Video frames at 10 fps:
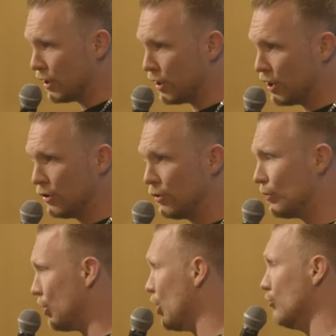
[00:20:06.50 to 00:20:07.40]
didn't get
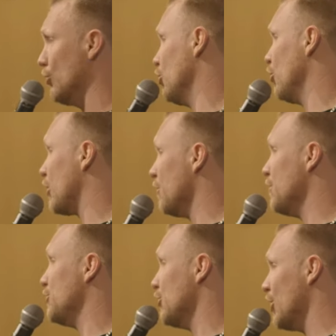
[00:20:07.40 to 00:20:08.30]
healed, Daniel didn't look
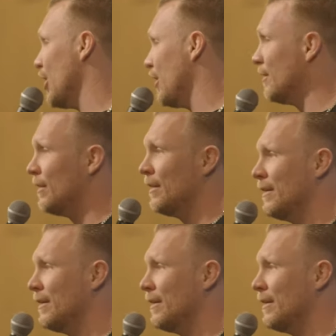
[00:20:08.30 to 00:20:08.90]
at me today.